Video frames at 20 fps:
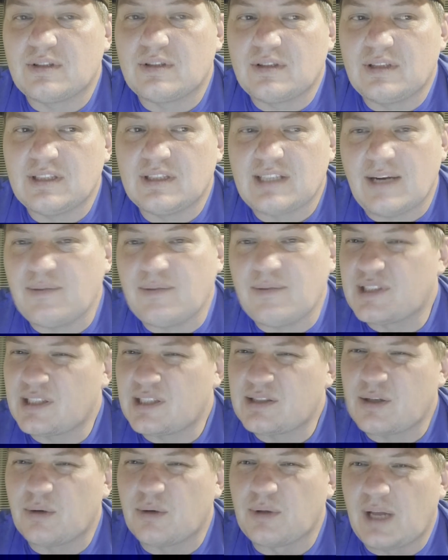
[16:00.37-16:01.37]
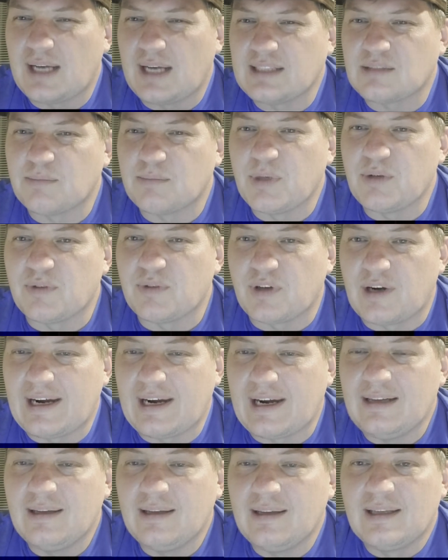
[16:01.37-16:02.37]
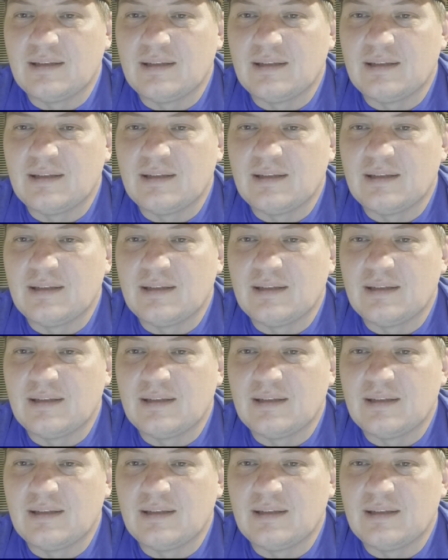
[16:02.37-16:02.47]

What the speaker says: the San Francisco line's moving, right?